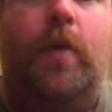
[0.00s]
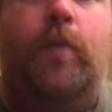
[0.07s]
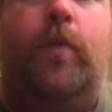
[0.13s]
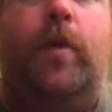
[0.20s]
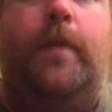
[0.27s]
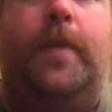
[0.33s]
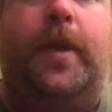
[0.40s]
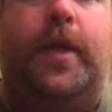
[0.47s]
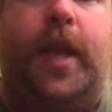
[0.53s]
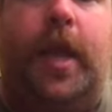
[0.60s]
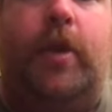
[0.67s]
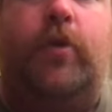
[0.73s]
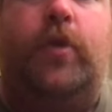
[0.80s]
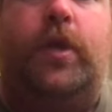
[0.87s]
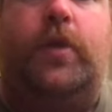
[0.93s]
will be
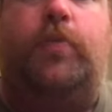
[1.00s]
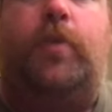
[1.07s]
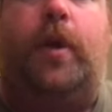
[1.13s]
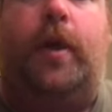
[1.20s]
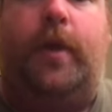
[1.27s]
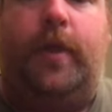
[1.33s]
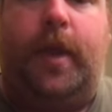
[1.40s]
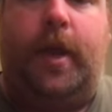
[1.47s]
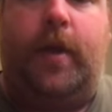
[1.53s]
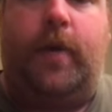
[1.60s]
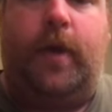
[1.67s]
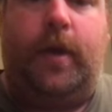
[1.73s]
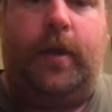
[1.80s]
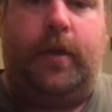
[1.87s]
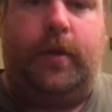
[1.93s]
dangerous while they go
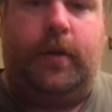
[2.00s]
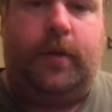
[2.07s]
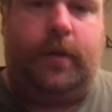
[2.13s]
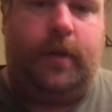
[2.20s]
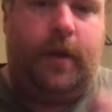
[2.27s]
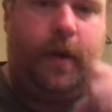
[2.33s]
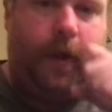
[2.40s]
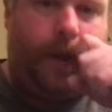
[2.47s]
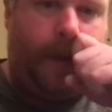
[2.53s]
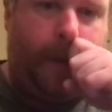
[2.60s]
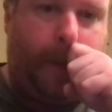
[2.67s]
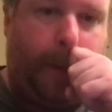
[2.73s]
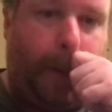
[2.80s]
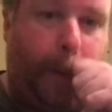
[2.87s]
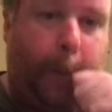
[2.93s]
on it
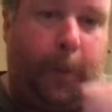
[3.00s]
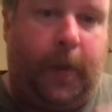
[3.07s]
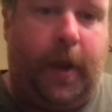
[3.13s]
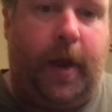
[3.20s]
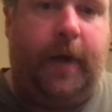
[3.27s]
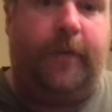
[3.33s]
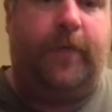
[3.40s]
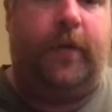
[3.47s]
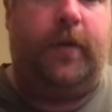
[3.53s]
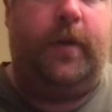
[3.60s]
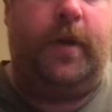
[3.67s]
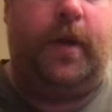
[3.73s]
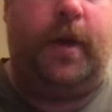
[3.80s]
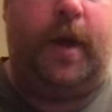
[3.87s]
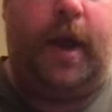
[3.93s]

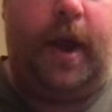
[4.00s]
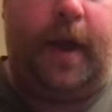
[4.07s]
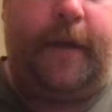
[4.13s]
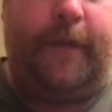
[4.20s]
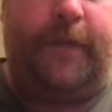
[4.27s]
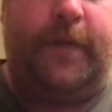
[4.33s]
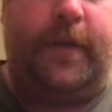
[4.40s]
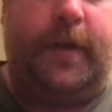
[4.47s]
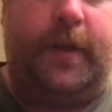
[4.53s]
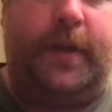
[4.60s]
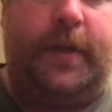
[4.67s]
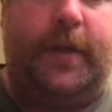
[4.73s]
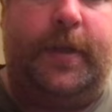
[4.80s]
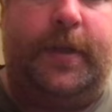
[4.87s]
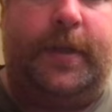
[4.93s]
blindfolded and have to
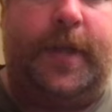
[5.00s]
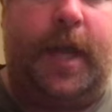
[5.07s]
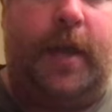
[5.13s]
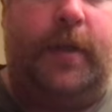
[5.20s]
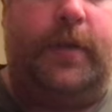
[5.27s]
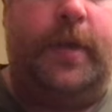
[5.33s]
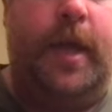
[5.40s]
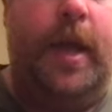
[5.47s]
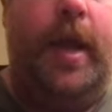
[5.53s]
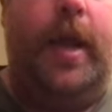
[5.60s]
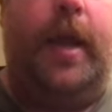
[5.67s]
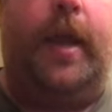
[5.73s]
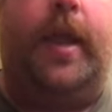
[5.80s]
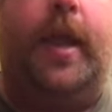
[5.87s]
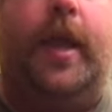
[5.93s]
listen to sounds
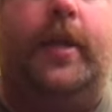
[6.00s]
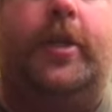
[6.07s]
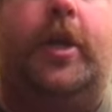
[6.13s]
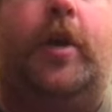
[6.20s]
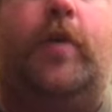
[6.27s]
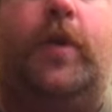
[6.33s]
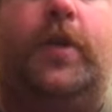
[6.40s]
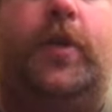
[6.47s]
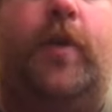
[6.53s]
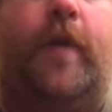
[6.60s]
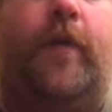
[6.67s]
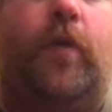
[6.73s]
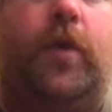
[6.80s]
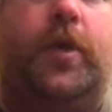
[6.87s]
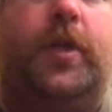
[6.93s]
and can't talk
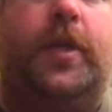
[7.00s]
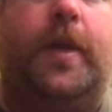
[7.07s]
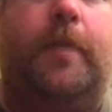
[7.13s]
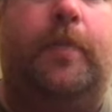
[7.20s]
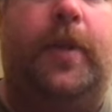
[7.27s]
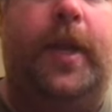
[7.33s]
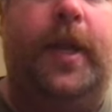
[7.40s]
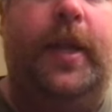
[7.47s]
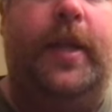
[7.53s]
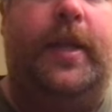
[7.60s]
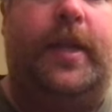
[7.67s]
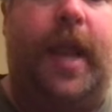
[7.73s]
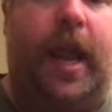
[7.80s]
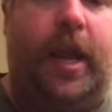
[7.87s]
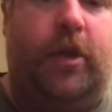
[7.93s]
whatsoever, which is completely
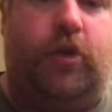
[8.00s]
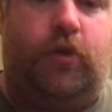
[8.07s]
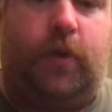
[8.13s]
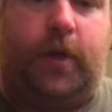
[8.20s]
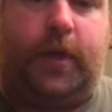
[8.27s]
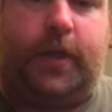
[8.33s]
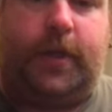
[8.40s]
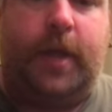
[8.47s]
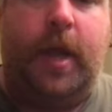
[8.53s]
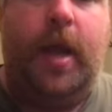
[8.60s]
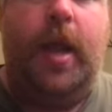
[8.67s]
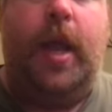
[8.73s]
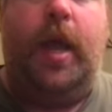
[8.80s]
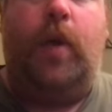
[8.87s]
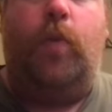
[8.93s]
dangerous.
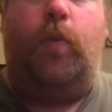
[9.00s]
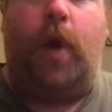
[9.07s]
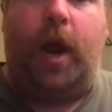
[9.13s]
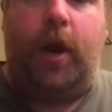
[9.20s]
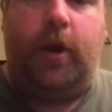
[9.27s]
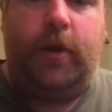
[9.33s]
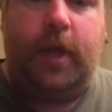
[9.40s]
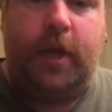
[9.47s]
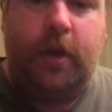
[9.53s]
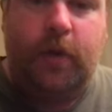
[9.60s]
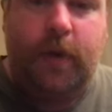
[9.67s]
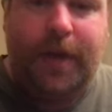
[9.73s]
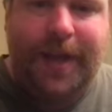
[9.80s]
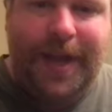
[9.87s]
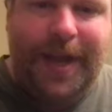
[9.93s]
And why are they
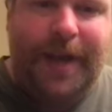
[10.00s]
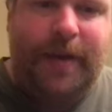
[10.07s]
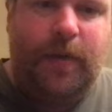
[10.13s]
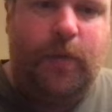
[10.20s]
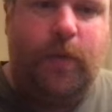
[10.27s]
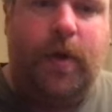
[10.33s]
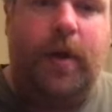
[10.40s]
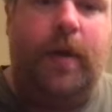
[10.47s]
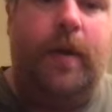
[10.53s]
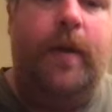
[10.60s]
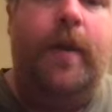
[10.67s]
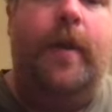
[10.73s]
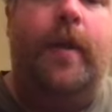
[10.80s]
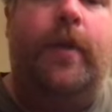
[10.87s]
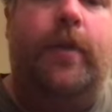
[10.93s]
doing that? Well,
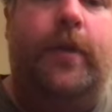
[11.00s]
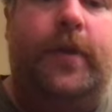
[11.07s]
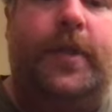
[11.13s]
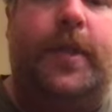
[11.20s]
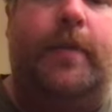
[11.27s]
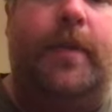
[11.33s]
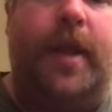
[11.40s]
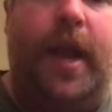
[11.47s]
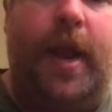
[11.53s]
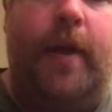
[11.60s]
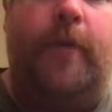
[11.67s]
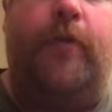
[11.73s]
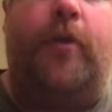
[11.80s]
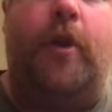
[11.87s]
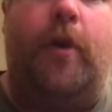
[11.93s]
there's something
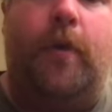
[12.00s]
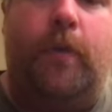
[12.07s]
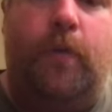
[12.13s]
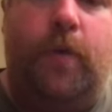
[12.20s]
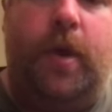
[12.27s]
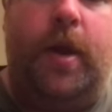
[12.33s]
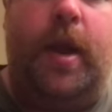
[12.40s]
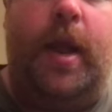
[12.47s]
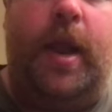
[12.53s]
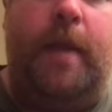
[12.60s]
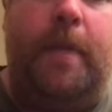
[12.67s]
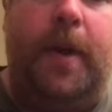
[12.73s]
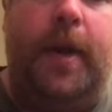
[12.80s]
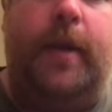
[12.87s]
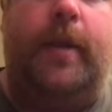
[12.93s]
out there. When
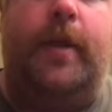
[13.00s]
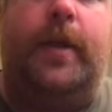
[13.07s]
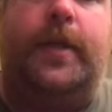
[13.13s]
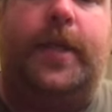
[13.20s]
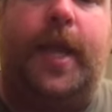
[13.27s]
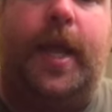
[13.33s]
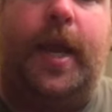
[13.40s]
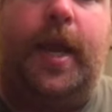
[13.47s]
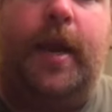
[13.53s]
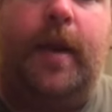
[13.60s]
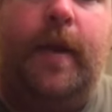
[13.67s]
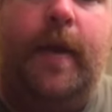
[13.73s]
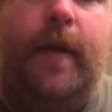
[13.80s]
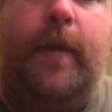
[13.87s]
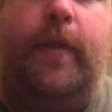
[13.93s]
anybody looks at it,
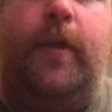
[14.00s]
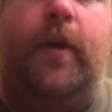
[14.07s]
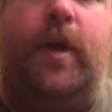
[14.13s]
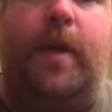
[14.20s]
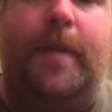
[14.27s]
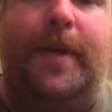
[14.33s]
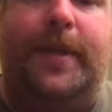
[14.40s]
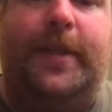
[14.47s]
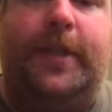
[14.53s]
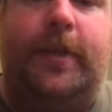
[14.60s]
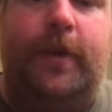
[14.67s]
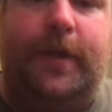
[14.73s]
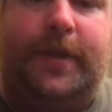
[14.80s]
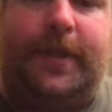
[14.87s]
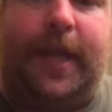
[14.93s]
they'll commit
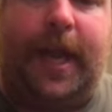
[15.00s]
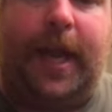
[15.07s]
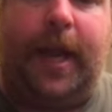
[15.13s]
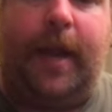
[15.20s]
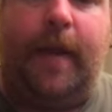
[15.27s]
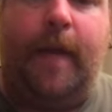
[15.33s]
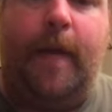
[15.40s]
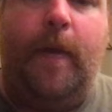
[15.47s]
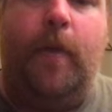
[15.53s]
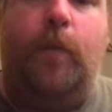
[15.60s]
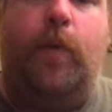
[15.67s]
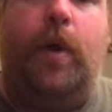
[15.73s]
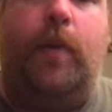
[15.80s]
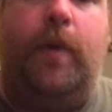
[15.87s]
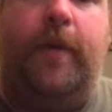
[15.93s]
suicide.
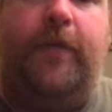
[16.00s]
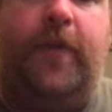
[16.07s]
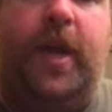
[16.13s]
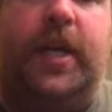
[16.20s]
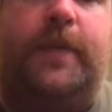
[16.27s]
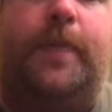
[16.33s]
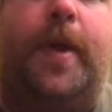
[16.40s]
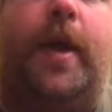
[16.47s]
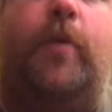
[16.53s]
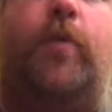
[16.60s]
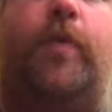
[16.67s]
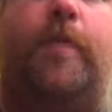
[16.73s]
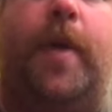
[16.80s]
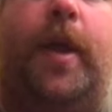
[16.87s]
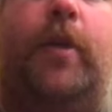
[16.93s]
While we flash back
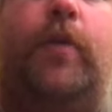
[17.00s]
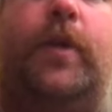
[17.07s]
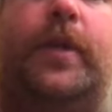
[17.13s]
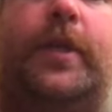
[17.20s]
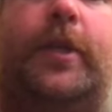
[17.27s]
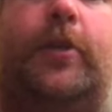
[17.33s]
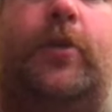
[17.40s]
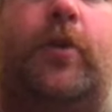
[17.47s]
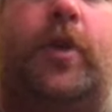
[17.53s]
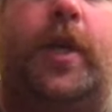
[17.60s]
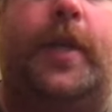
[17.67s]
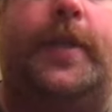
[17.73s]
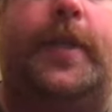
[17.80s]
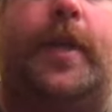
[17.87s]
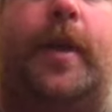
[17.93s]
with Mallory's sister
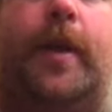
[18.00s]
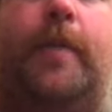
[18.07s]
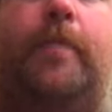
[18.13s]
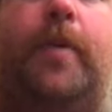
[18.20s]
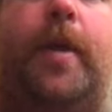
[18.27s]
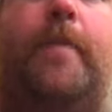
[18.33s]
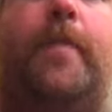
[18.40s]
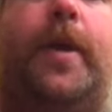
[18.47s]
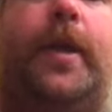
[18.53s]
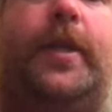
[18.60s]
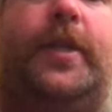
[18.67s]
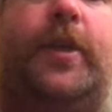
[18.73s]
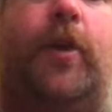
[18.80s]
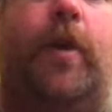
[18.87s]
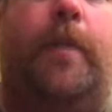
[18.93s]
Jessica, played by
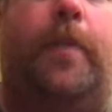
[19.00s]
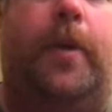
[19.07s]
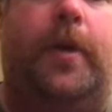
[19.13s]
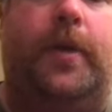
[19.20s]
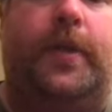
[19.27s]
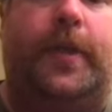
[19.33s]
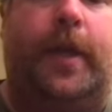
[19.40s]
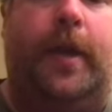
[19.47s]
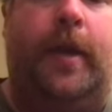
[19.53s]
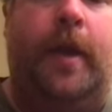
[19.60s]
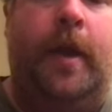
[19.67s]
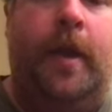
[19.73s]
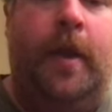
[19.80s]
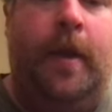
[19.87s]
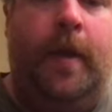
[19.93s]
Sarah Paulson,
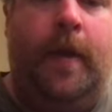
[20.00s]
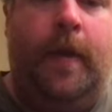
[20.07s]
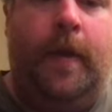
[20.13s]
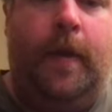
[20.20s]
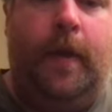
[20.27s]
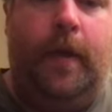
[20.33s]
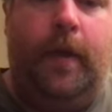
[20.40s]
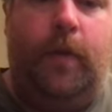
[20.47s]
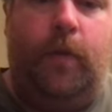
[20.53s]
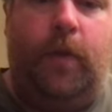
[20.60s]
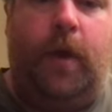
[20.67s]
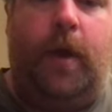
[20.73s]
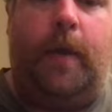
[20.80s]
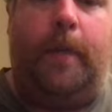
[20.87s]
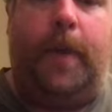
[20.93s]

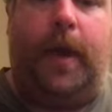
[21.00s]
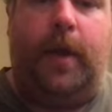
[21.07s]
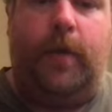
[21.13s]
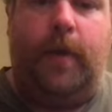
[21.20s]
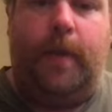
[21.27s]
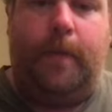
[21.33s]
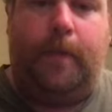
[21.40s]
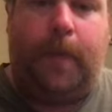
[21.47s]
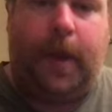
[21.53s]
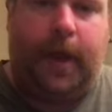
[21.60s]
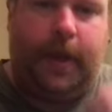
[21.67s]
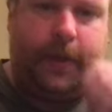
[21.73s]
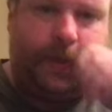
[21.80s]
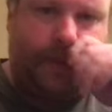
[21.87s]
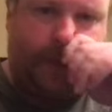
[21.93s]
well, Mallory
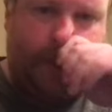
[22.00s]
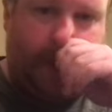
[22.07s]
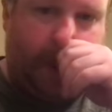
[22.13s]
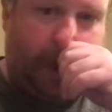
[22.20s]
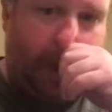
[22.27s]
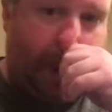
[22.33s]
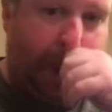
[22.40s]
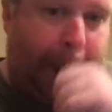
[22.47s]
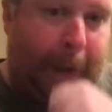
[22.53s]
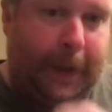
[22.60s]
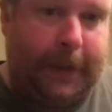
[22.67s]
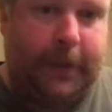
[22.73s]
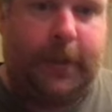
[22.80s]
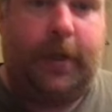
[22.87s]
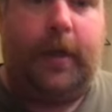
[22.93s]
paints and
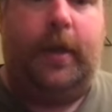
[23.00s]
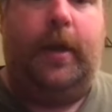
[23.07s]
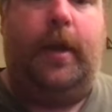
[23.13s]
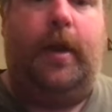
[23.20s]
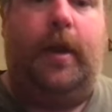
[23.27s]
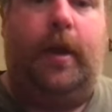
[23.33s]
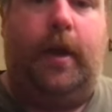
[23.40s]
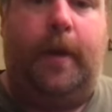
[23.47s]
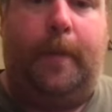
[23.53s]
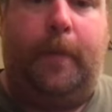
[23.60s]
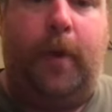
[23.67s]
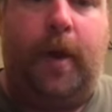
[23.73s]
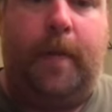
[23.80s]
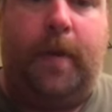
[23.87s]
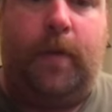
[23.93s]
has an
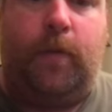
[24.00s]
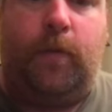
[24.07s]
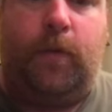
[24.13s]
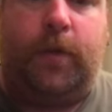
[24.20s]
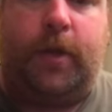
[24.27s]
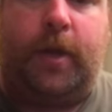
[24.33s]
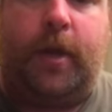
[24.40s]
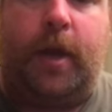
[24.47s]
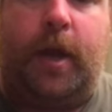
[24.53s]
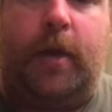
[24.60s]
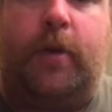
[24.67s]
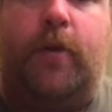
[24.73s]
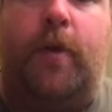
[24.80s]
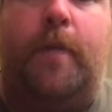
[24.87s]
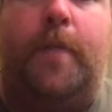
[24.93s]
appointment with the
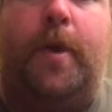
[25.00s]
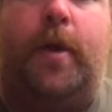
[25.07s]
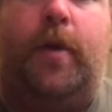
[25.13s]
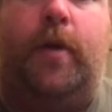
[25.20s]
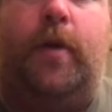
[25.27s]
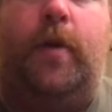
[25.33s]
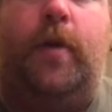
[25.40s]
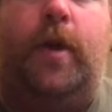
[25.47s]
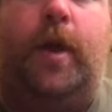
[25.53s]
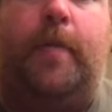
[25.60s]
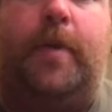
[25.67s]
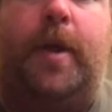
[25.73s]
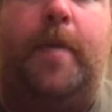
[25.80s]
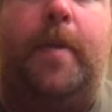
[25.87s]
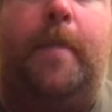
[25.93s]
doctor about her
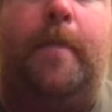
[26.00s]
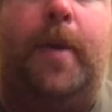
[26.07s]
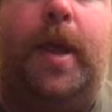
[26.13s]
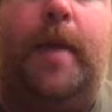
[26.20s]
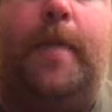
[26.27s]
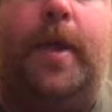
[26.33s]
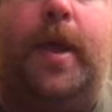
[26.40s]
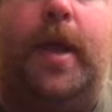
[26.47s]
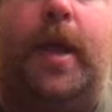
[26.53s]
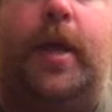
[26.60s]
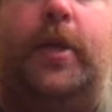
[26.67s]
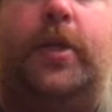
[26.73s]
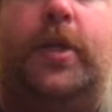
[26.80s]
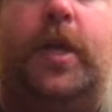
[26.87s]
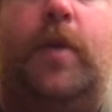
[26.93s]
upcoming baby
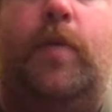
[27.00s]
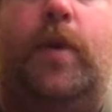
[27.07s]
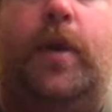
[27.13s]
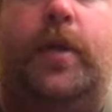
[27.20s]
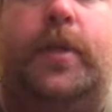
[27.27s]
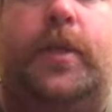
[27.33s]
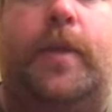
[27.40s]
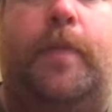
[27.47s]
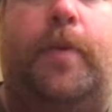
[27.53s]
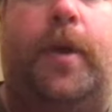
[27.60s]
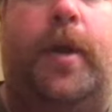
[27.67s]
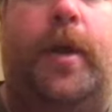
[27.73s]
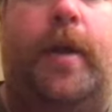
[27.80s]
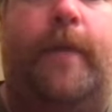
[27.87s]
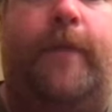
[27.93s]
as she wants to put
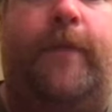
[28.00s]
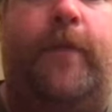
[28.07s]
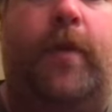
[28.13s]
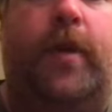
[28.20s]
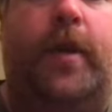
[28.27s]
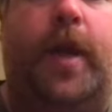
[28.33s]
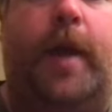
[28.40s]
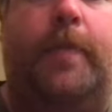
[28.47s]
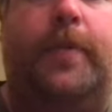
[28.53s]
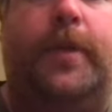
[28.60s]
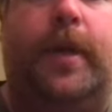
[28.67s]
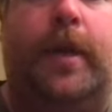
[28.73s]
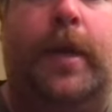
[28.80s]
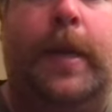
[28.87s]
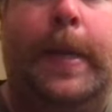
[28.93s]
it up for
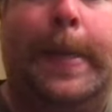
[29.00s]
adoption.